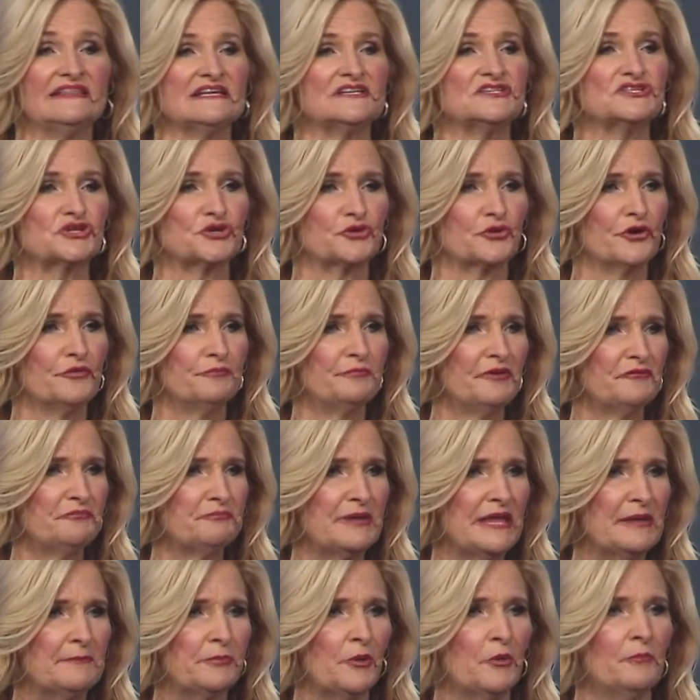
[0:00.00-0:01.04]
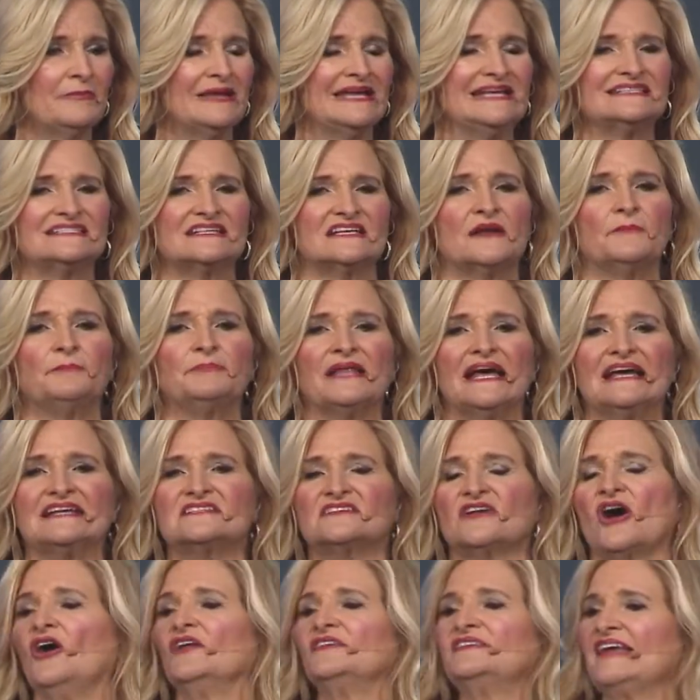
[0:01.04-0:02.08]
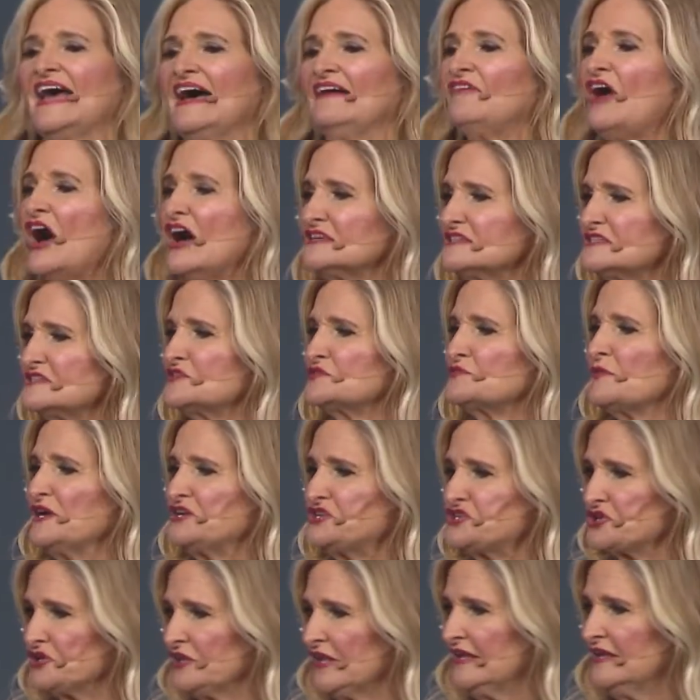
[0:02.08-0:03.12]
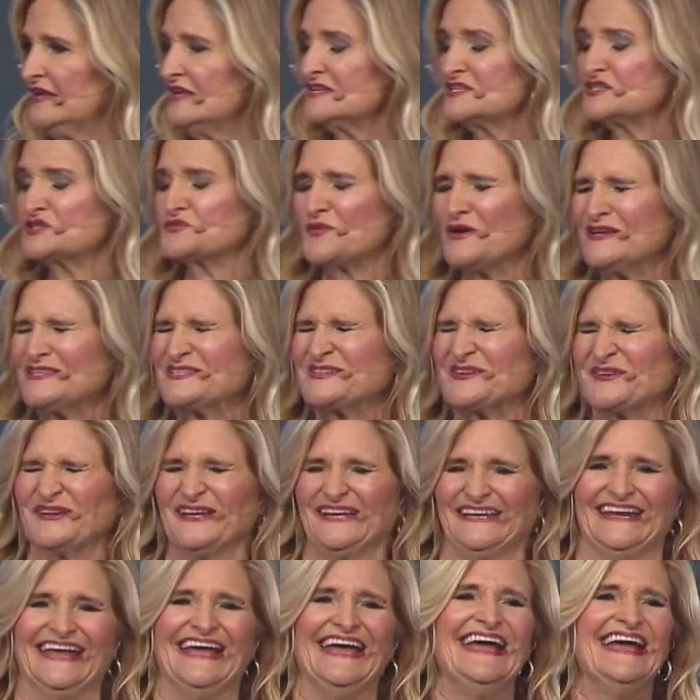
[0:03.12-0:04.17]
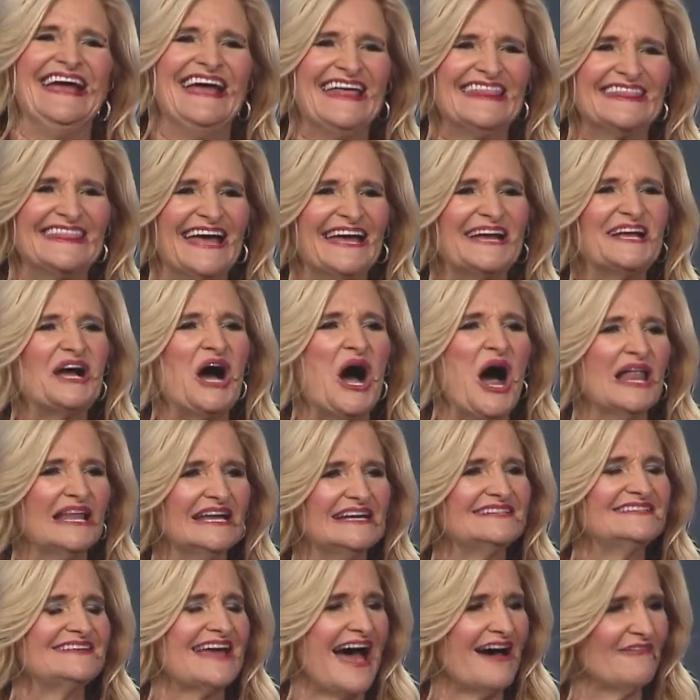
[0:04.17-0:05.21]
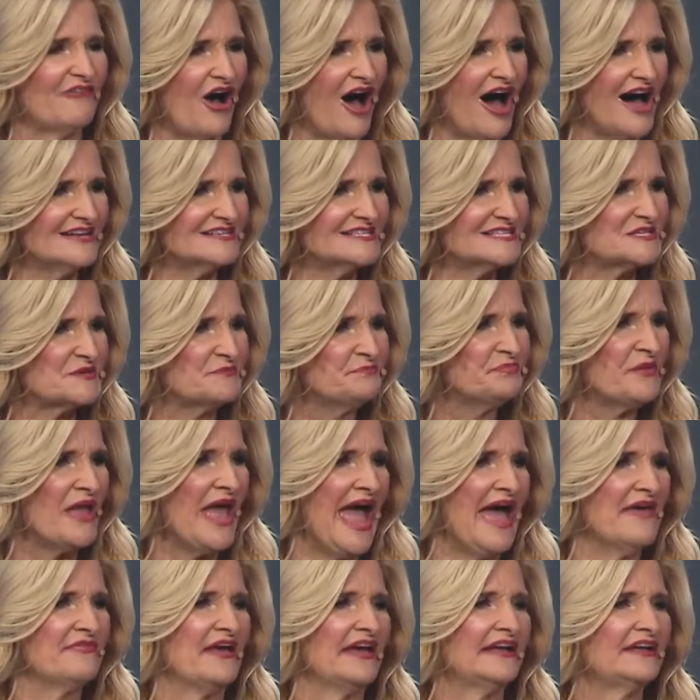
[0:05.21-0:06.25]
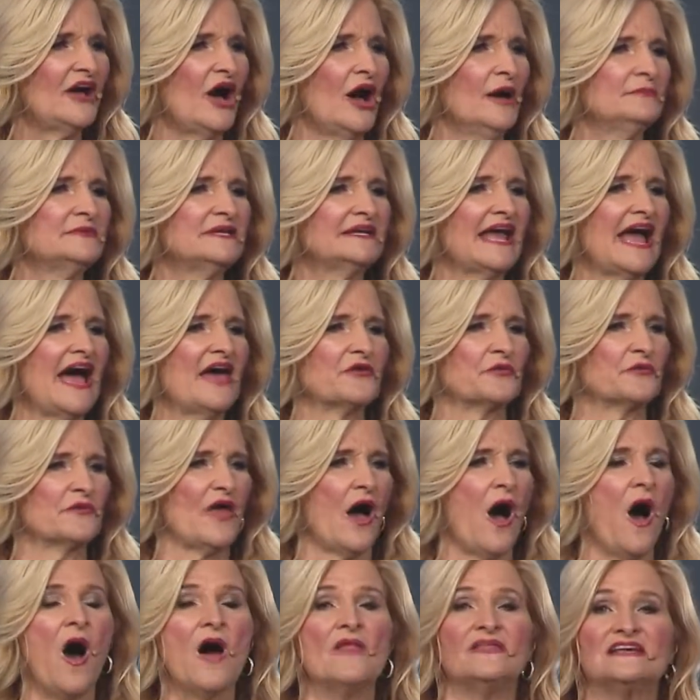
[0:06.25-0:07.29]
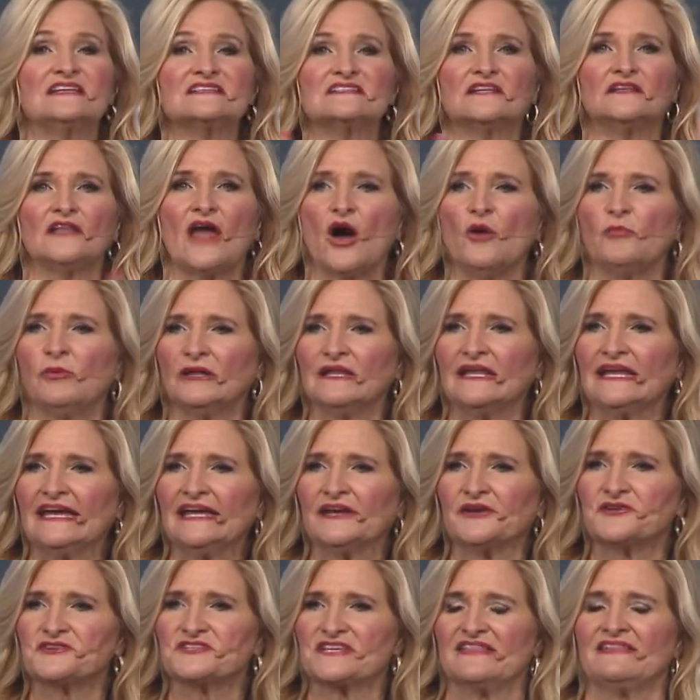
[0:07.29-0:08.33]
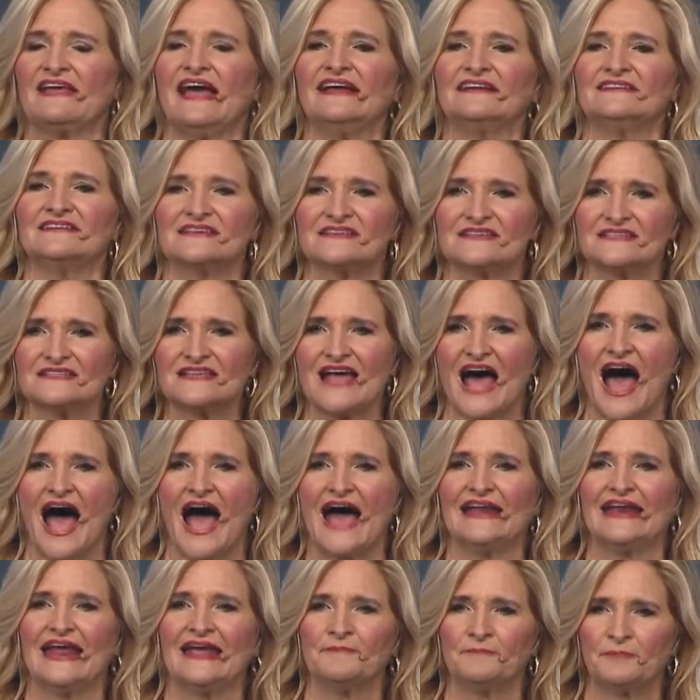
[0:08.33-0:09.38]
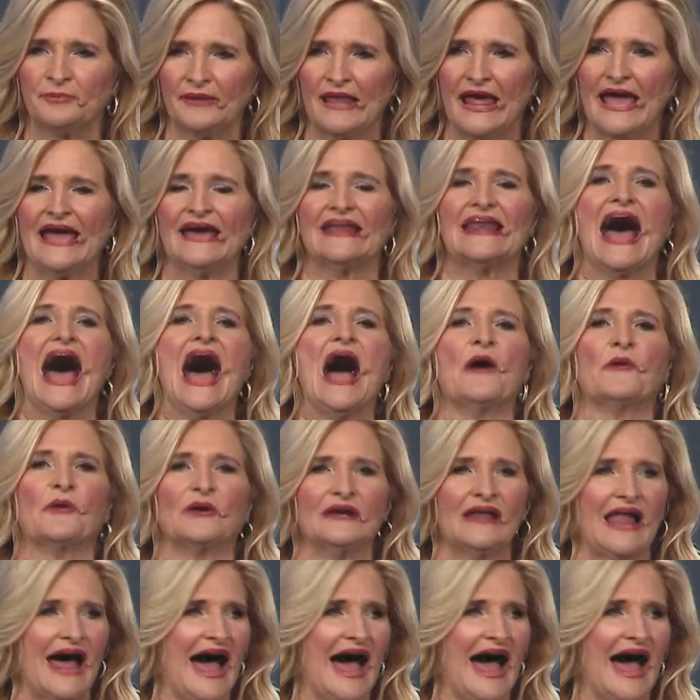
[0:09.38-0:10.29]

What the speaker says: this group of people meets in a place called Davos, Switzerland. They call it Davos, and they come together with all these global leaders, and they decide and plan our